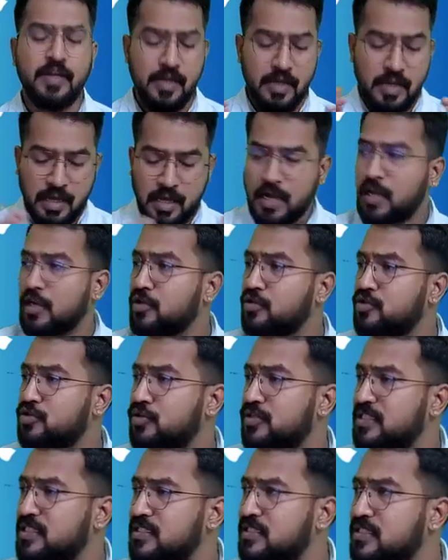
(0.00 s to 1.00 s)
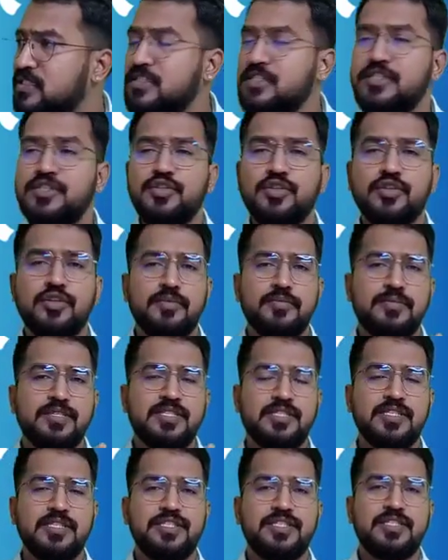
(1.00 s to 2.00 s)
Hello students, this is your
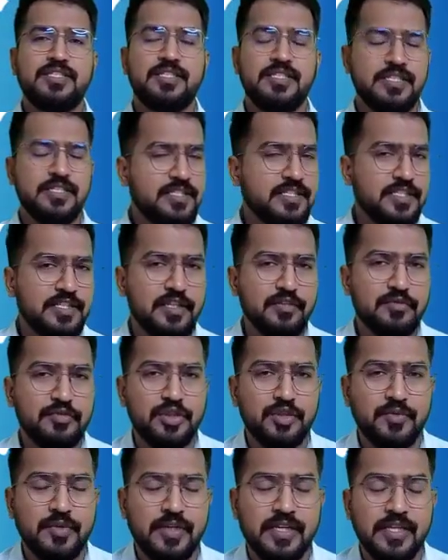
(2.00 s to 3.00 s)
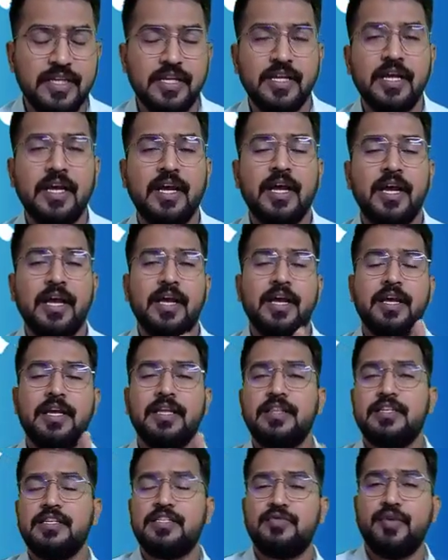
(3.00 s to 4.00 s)
Mr. GST CA Vishnuvardhan. In
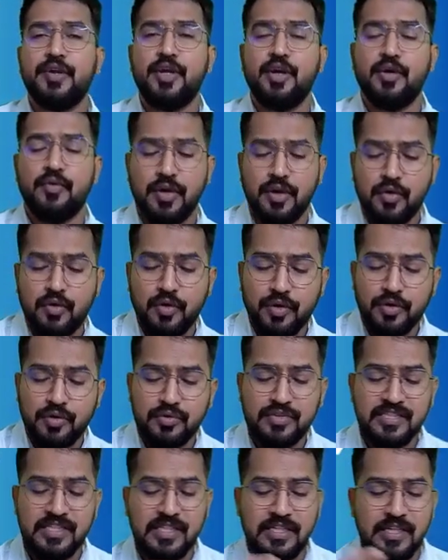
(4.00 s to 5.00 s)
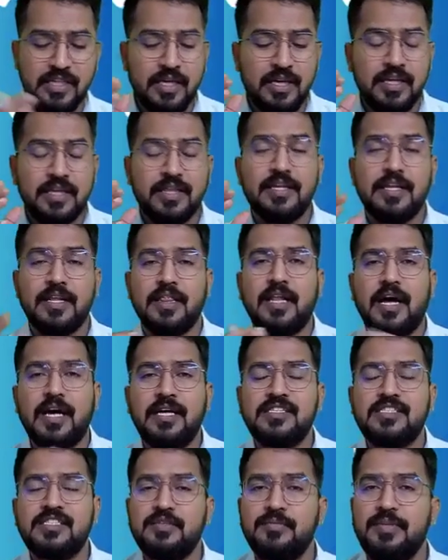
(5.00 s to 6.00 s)
this video, we are going to see the
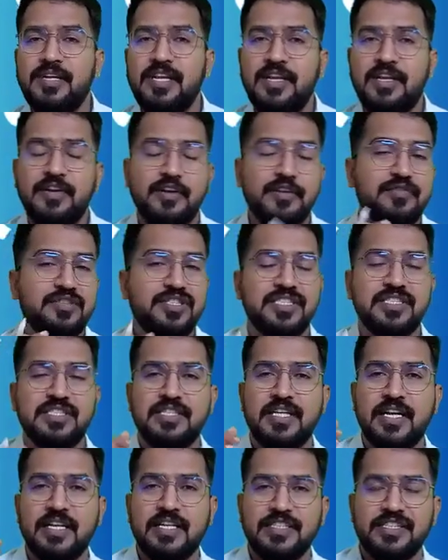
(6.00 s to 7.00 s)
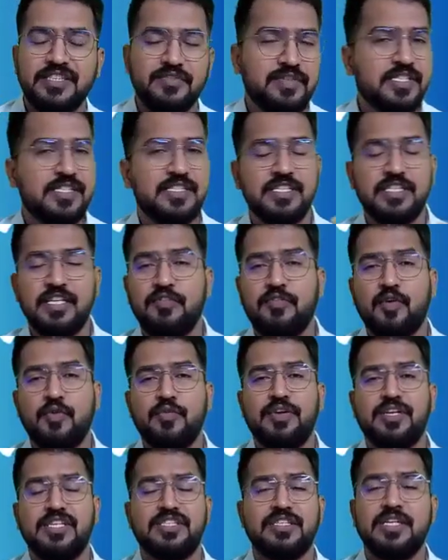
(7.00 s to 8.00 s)
last minute revision strategy for CA
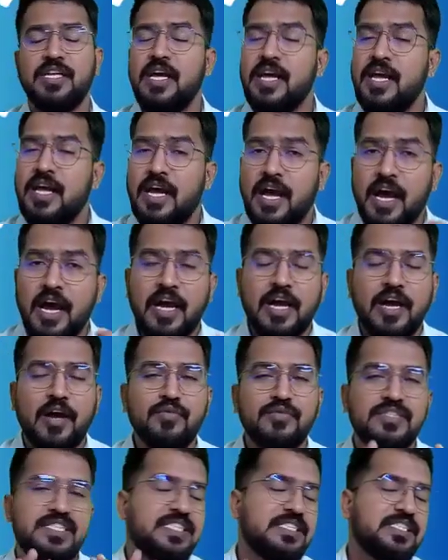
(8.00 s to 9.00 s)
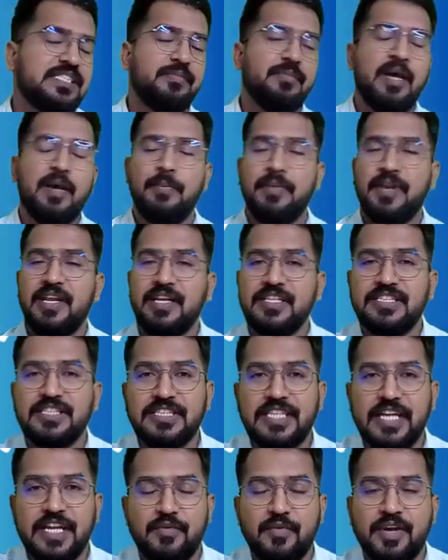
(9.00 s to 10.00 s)
Foundation accounts exam happening in
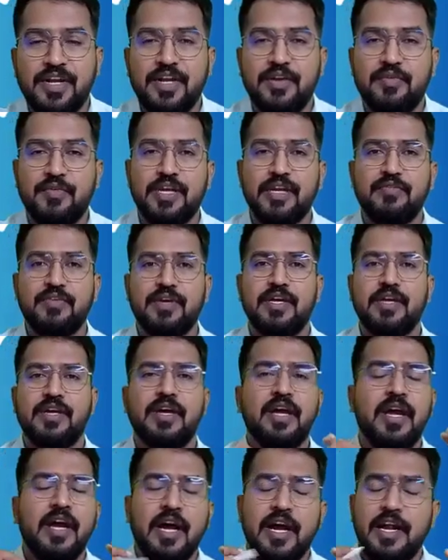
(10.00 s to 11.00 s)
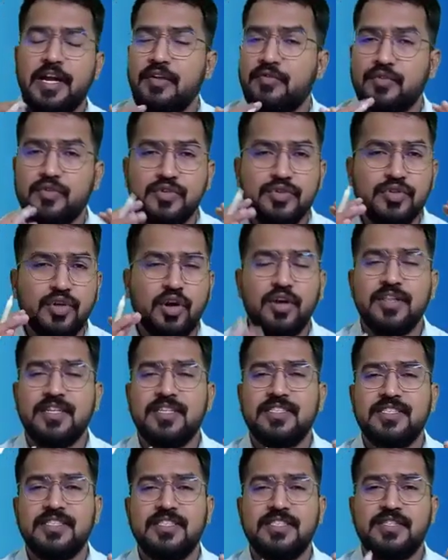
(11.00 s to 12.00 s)
Jan 2025. And of course, all the
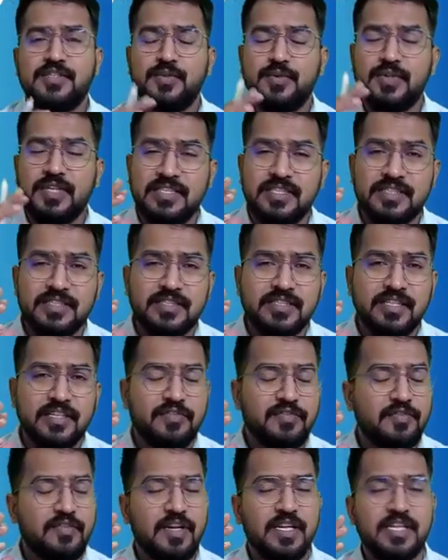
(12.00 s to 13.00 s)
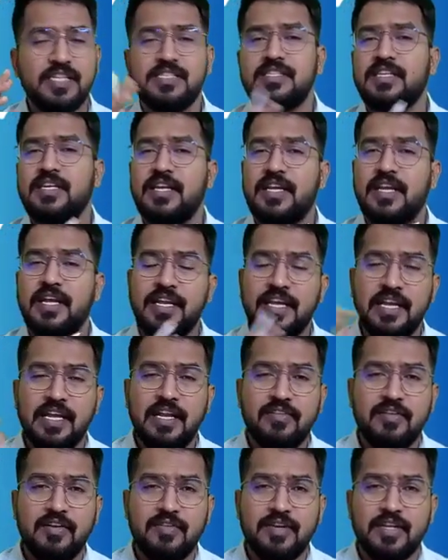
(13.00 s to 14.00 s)
CA students, sir, for us, any
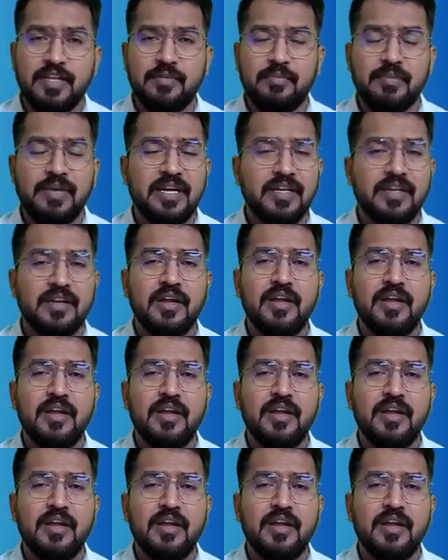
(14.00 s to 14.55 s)
level for that matter,